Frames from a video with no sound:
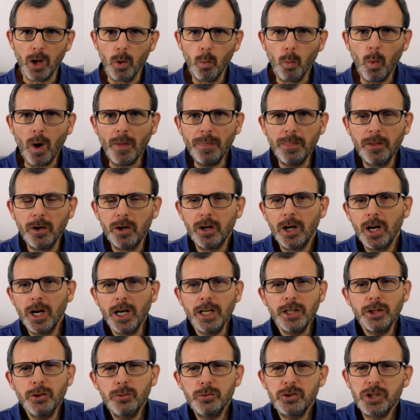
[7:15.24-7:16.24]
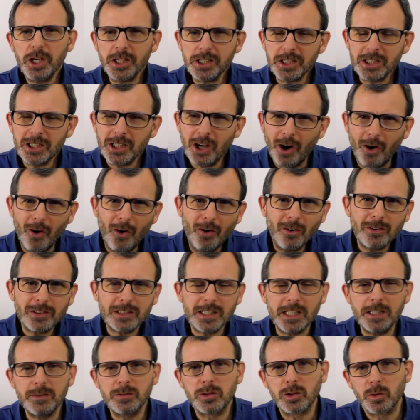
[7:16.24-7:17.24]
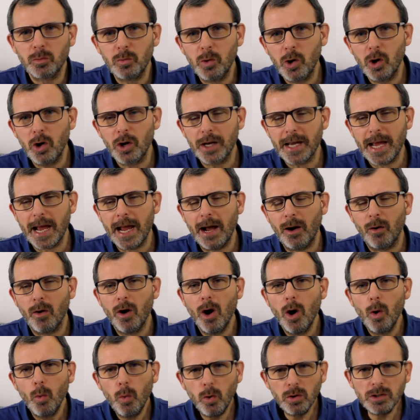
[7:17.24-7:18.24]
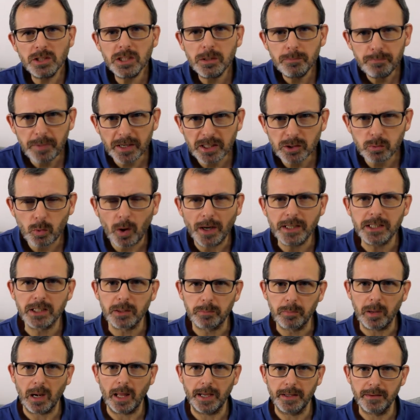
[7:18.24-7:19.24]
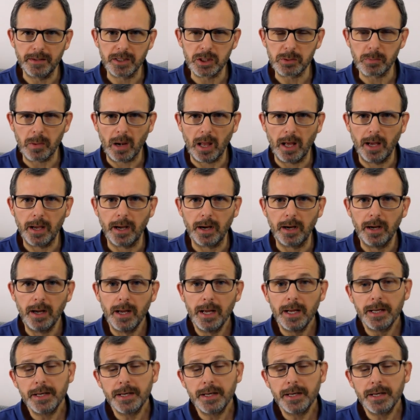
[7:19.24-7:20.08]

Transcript: one that you just can't seem to work out what's the best way to play this player.